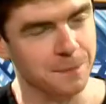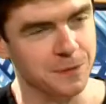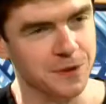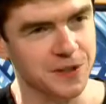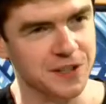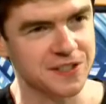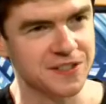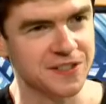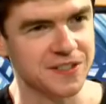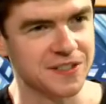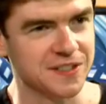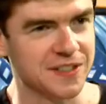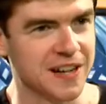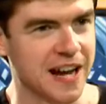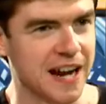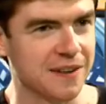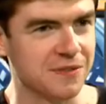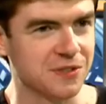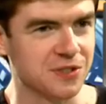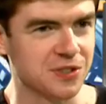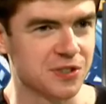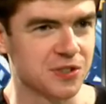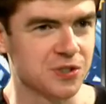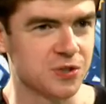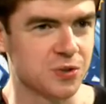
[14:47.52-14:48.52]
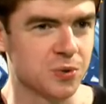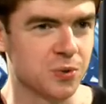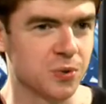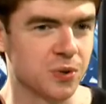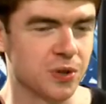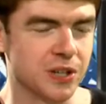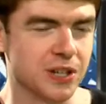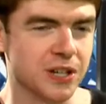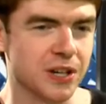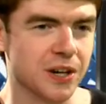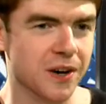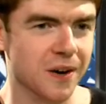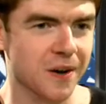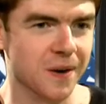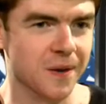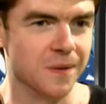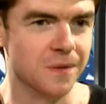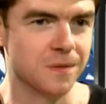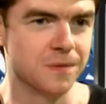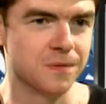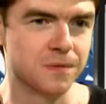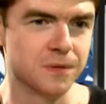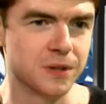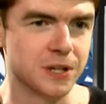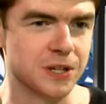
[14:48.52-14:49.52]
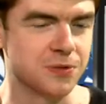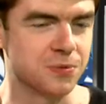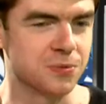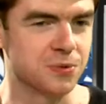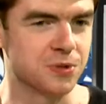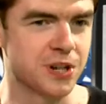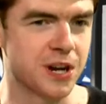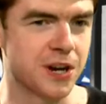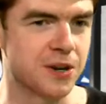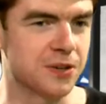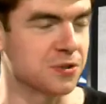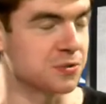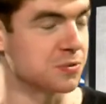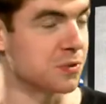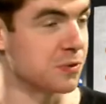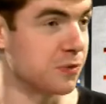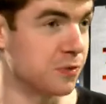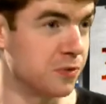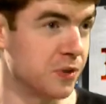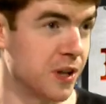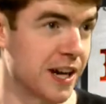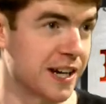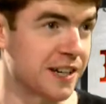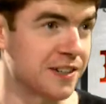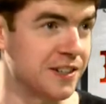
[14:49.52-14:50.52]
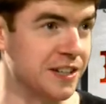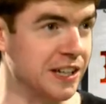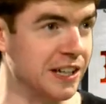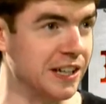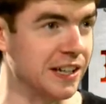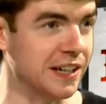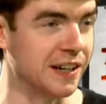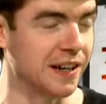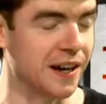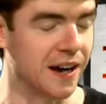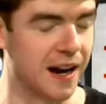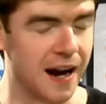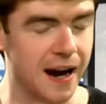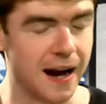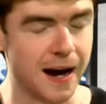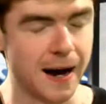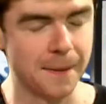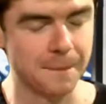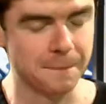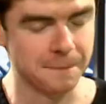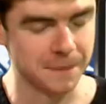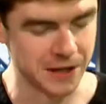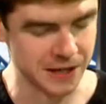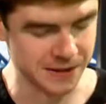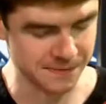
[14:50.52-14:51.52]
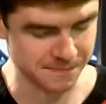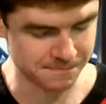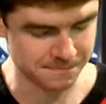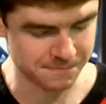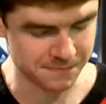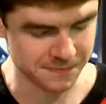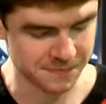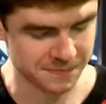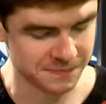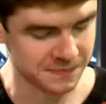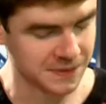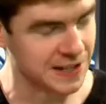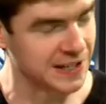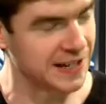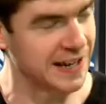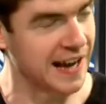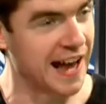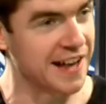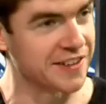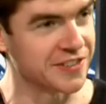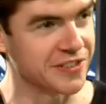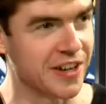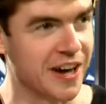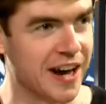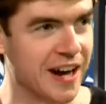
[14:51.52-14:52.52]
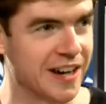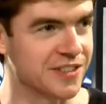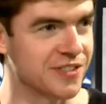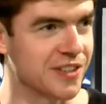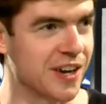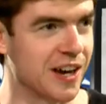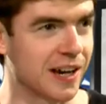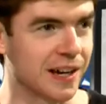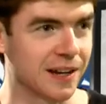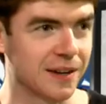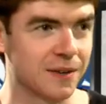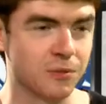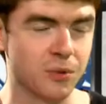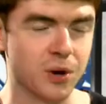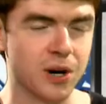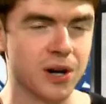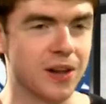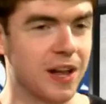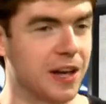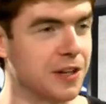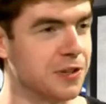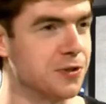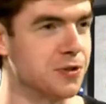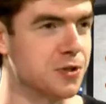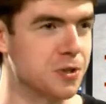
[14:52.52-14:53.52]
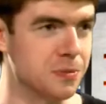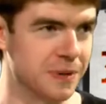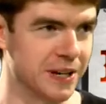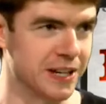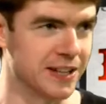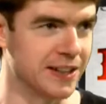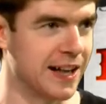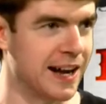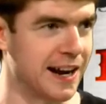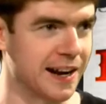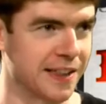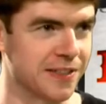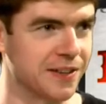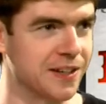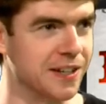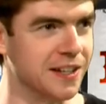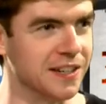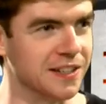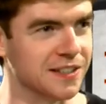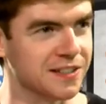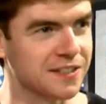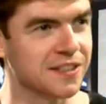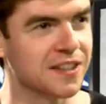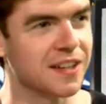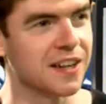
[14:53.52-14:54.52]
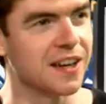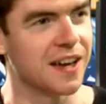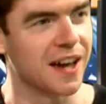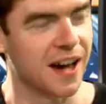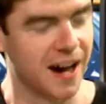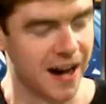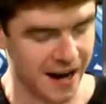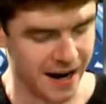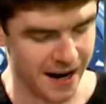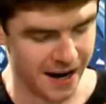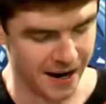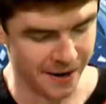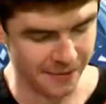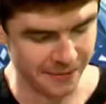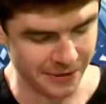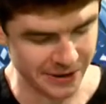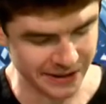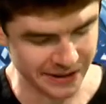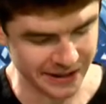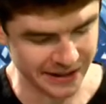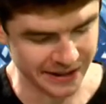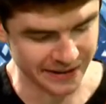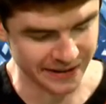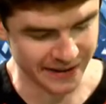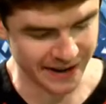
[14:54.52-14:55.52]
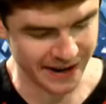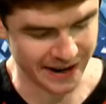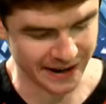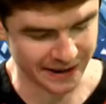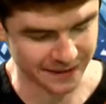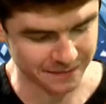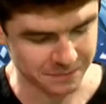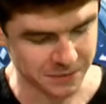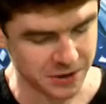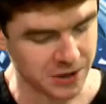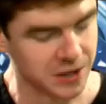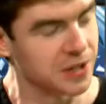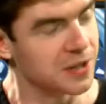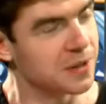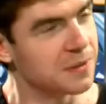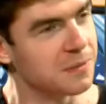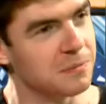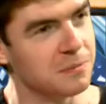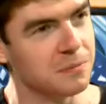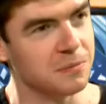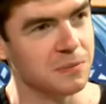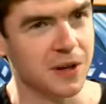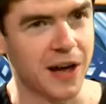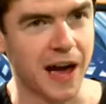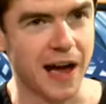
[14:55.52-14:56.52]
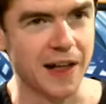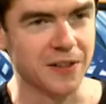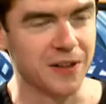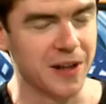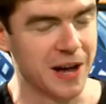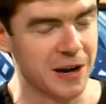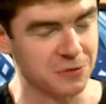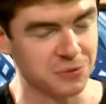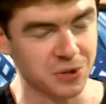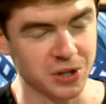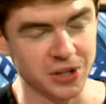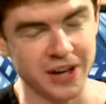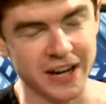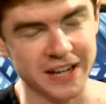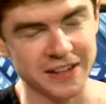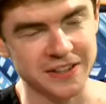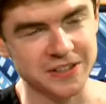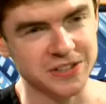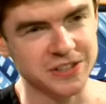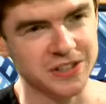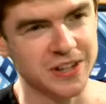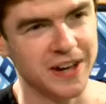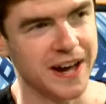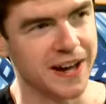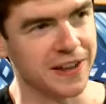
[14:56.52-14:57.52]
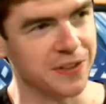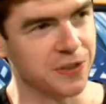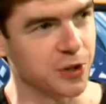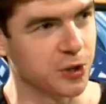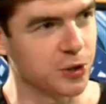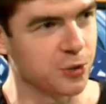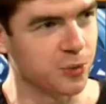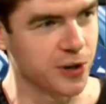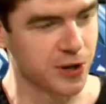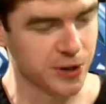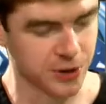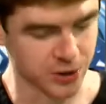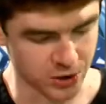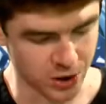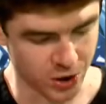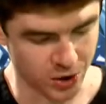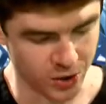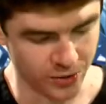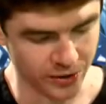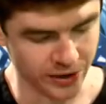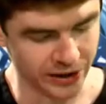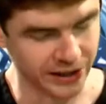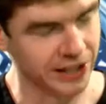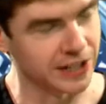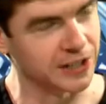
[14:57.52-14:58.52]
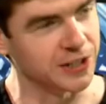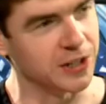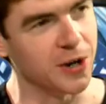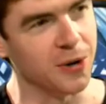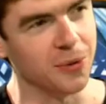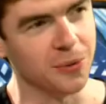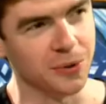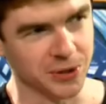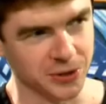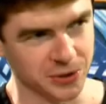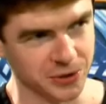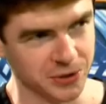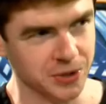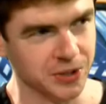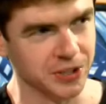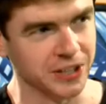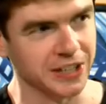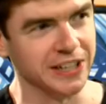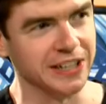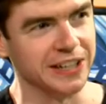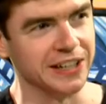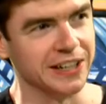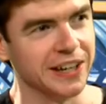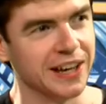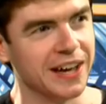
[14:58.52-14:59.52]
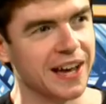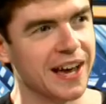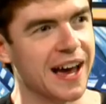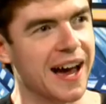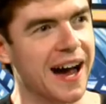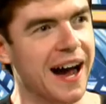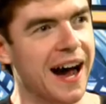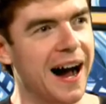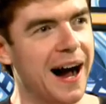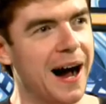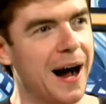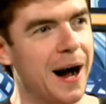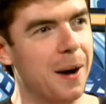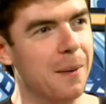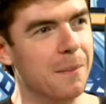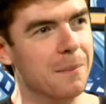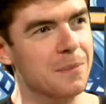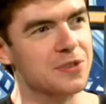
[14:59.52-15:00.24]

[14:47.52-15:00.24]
this is kind of just a story of Eastwood's character reflecting. Um, he he has lines like, "Well, I used to be a lot of things," wow. um, and yeah. then like, I li really like this line: "Look where you're going and go where you're looking." Ooh, um,